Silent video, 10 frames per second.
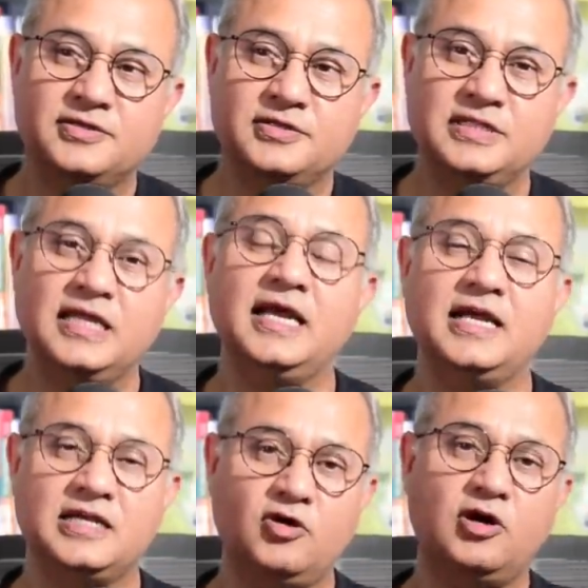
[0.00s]
they had
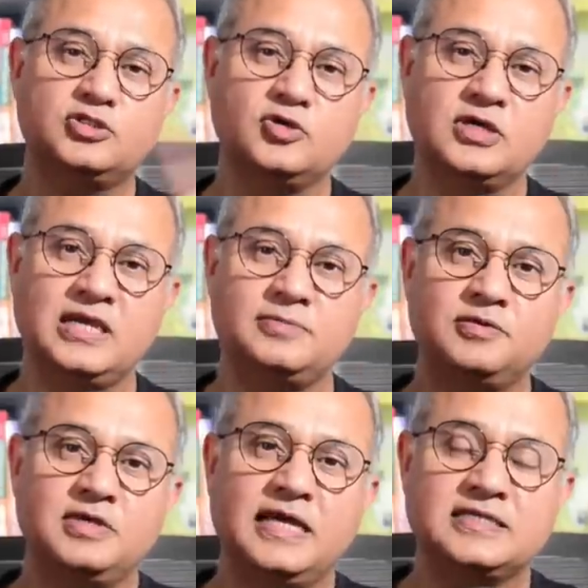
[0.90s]
also kept
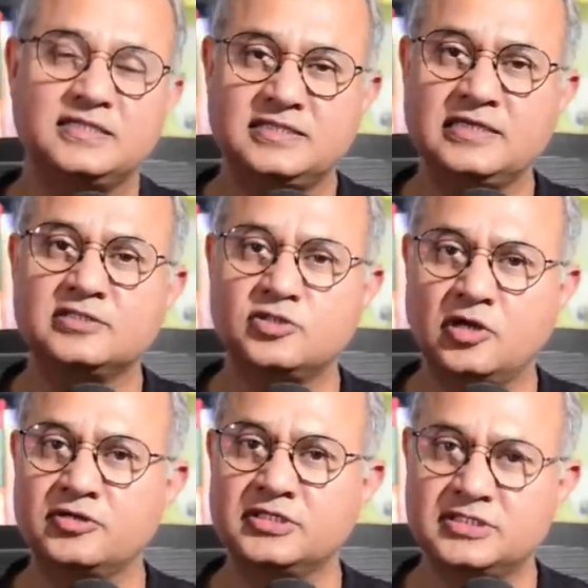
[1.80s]
exercise
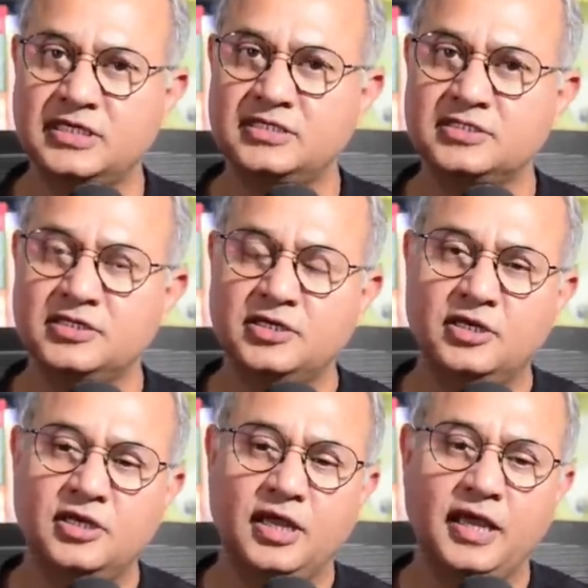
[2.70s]
tolerance test
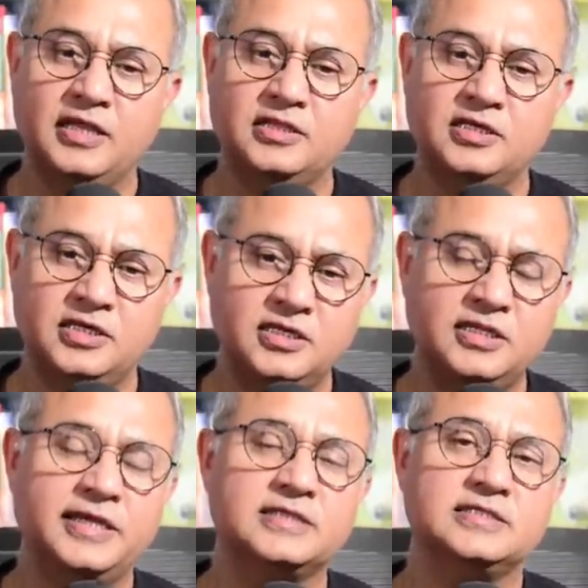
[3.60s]
and they did the
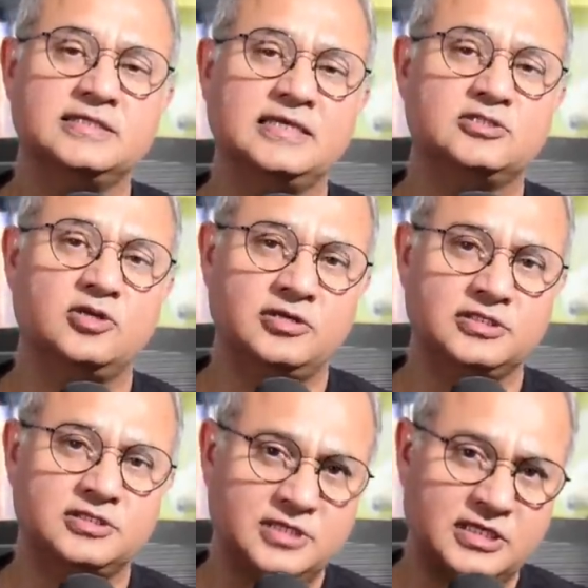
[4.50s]
exercise
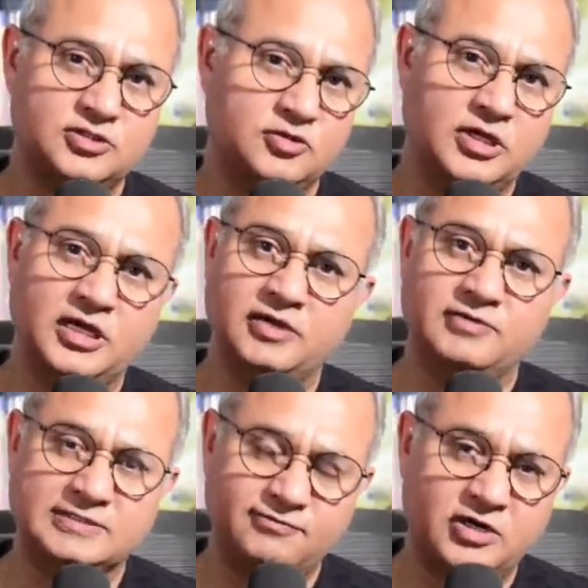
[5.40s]
tolerance test today it
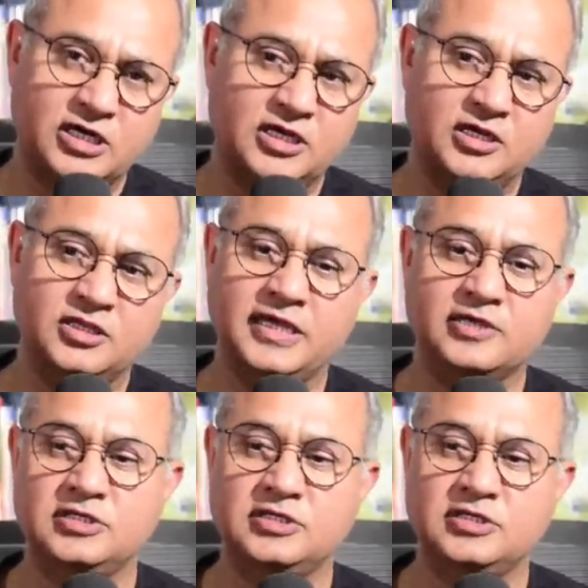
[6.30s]
was fine they actually